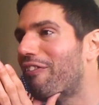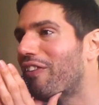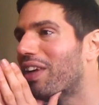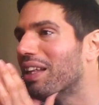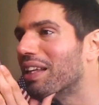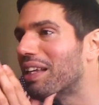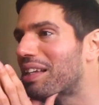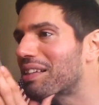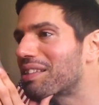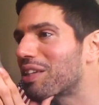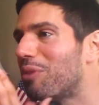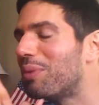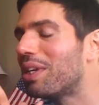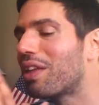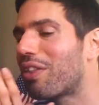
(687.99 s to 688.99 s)
feelings,
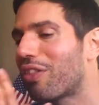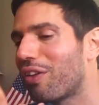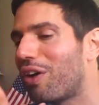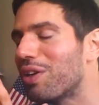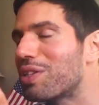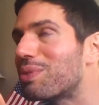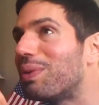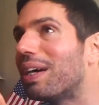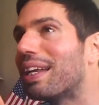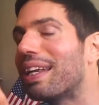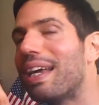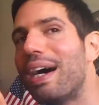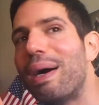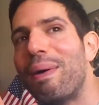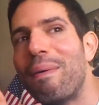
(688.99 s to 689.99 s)
so many thoughts right
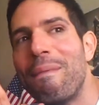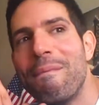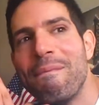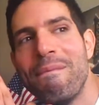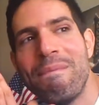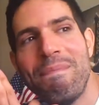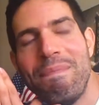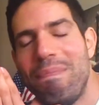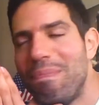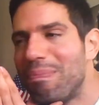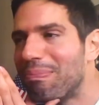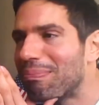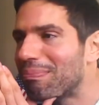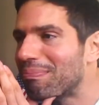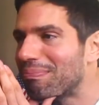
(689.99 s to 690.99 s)
now.
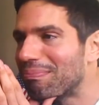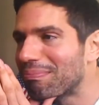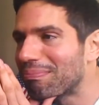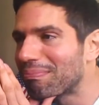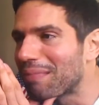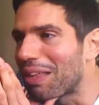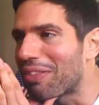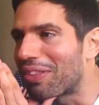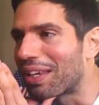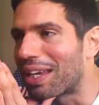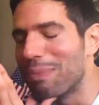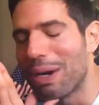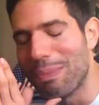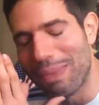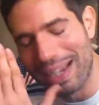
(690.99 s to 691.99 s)
I'm
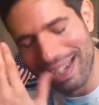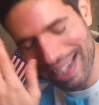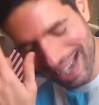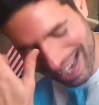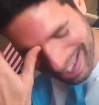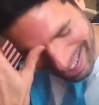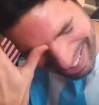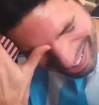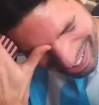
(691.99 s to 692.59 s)
thinking about my dad